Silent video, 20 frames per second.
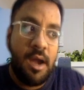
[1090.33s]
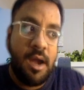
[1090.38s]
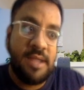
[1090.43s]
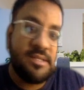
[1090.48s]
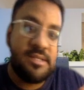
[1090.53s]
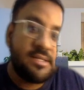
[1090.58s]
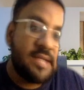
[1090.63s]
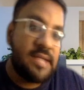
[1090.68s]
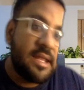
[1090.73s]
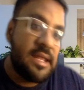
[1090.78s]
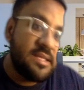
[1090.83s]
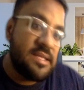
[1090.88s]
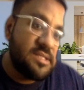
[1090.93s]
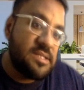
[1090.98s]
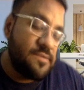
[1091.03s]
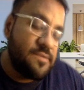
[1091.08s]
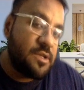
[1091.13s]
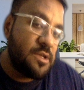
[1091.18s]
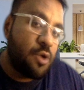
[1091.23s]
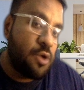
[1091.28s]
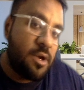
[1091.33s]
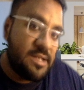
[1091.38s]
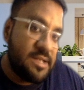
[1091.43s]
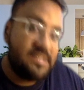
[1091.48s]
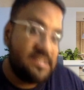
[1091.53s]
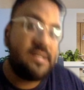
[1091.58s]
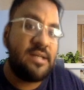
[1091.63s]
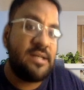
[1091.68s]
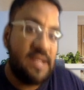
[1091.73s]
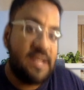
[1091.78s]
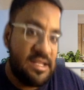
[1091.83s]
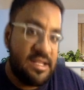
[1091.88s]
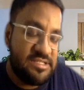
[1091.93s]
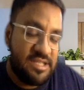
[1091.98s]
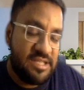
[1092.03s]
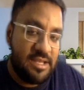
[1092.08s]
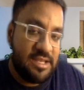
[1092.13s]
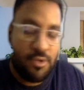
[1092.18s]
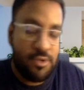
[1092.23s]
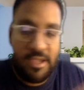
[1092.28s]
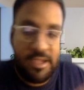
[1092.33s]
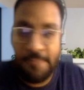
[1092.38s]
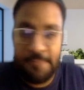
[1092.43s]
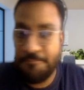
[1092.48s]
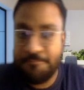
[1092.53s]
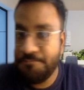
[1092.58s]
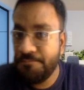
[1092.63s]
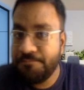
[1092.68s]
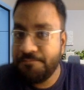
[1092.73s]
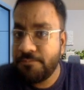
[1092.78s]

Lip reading: in the direction of the non-accidental injury. Okay,